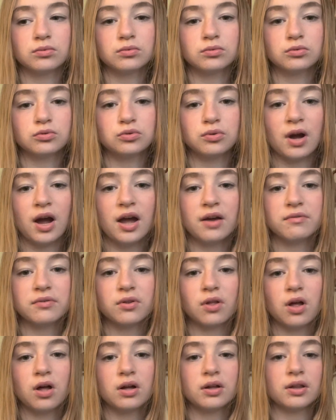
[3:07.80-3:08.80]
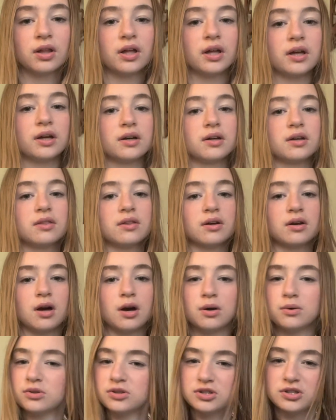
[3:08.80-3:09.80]
drive along like the
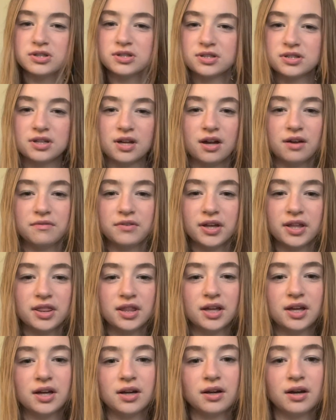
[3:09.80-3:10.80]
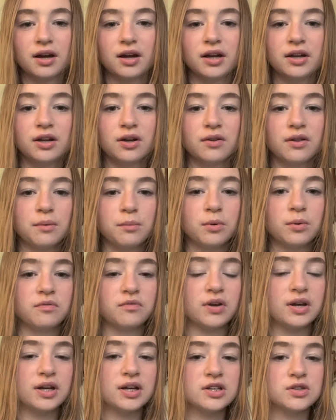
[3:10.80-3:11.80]
coast and stuff, I think. I know that we're in
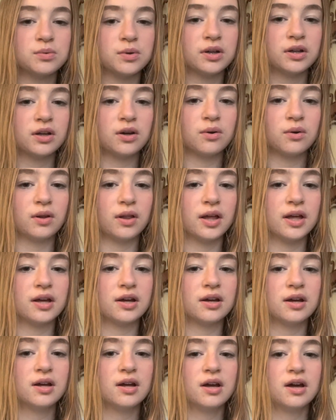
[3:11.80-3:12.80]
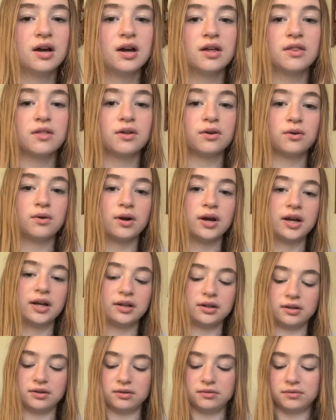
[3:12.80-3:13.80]
Vegas, we're gonna go to like the
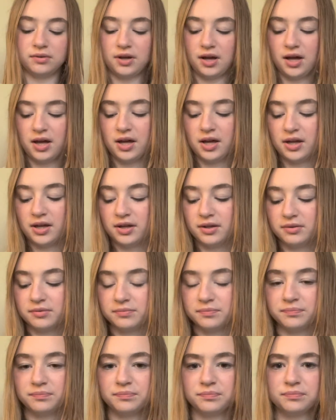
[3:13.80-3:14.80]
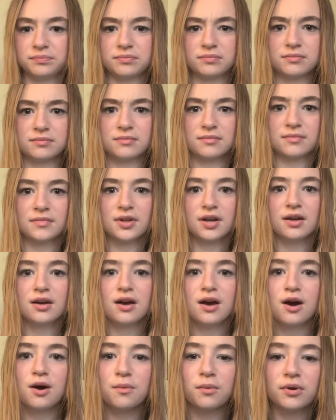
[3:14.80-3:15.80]
Grand, hi.
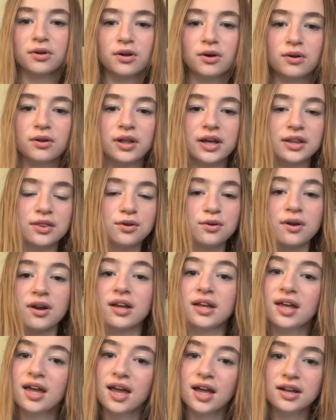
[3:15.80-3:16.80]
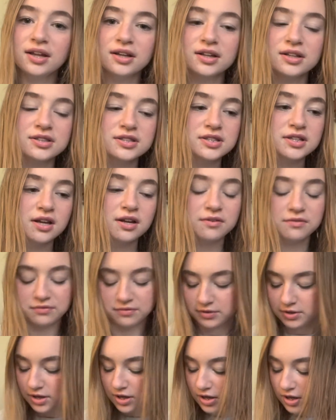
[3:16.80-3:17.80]
We're gonna go to like the Grand Canyon and stuff.
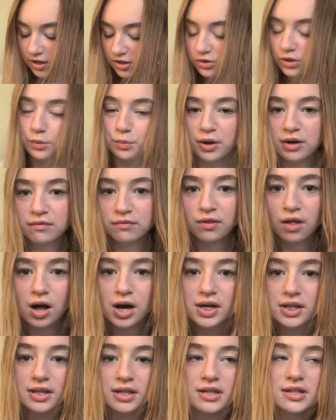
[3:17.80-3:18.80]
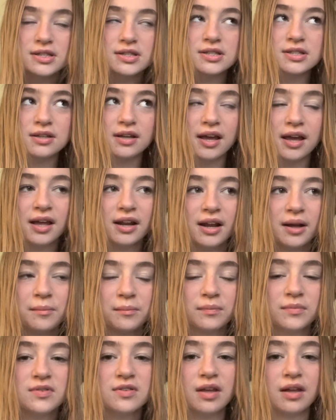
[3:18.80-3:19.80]
So I want to vlog this, and
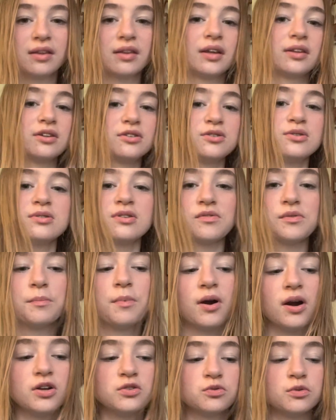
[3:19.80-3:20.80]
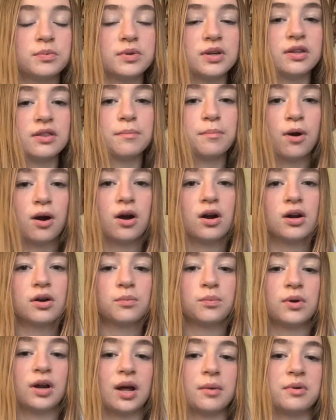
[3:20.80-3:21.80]
I'm saying like the two separate parts will be the part
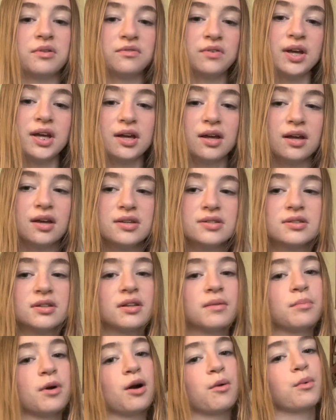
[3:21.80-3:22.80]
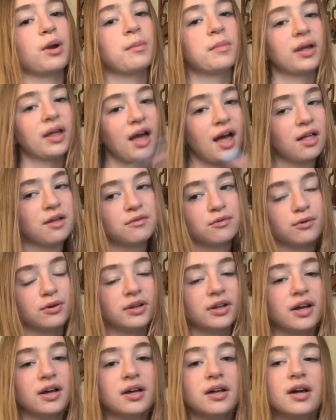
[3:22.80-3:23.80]
when I'm in Vegas and the part when I'm in
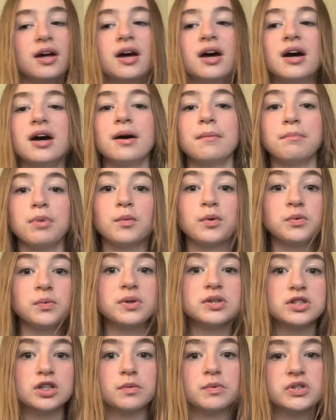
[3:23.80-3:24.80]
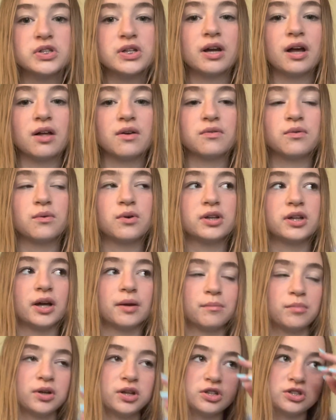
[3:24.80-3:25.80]
California. But we're doing so much in California,
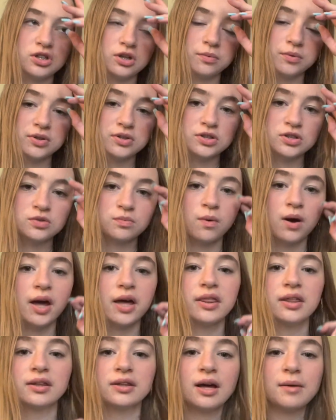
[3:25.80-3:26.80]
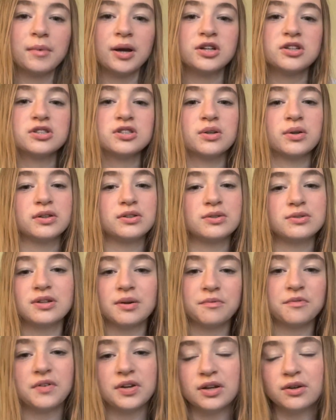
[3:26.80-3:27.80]
I'm pretty sure, which is why I think that I might just do like two
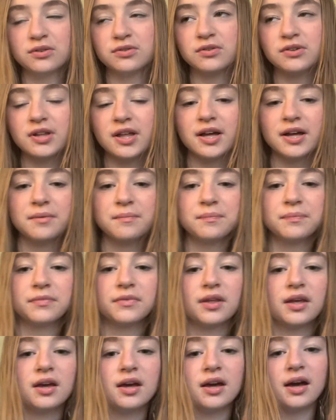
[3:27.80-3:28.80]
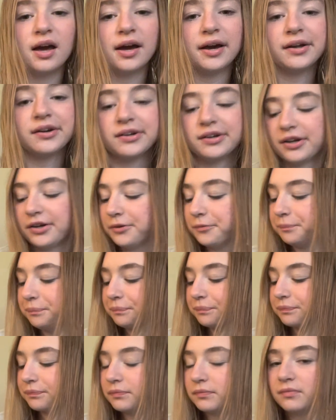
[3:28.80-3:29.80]
separate videos for that. I don't know.
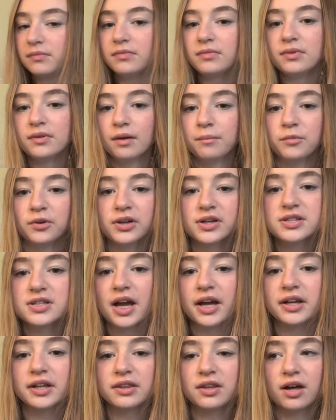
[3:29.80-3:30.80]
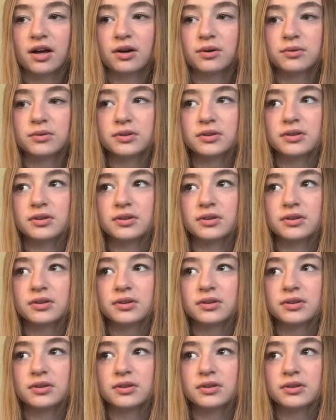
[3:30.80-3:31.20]
I'm really excited though.